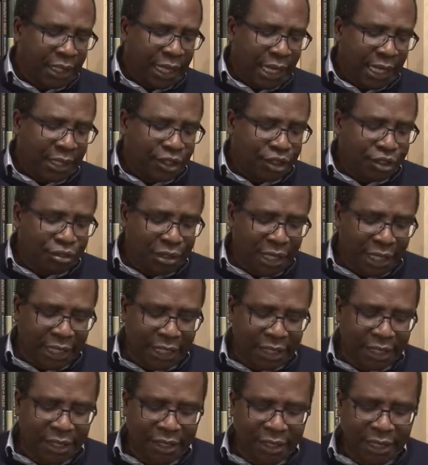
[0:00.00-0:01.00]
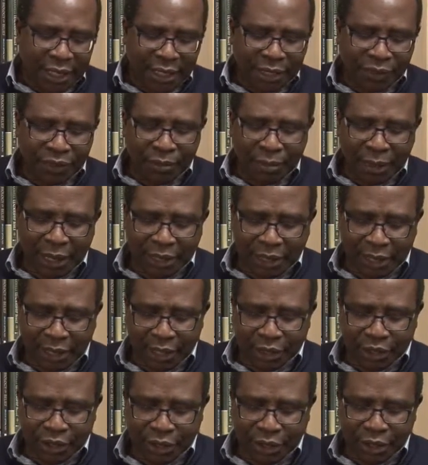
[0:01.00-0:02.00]
and training, creative
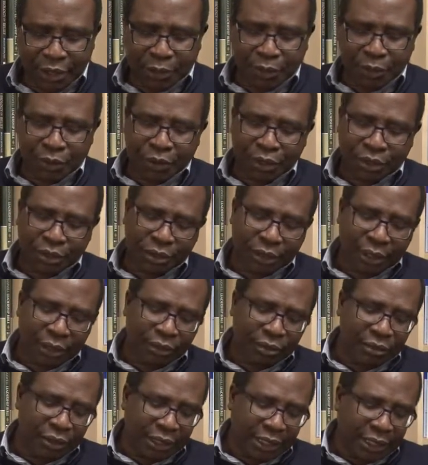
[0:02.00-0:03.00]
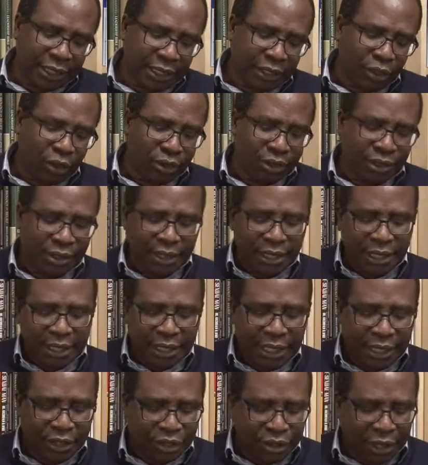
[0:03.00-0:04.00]
imagination, inspirational reading or
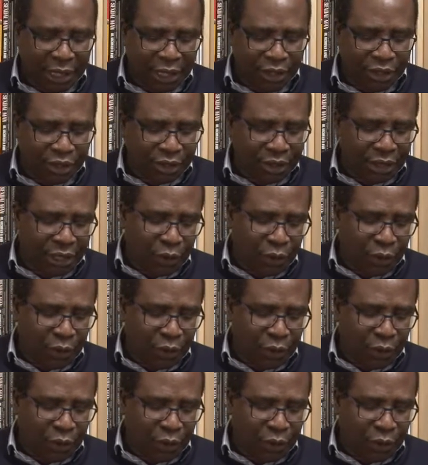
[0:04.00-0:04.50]
CD education,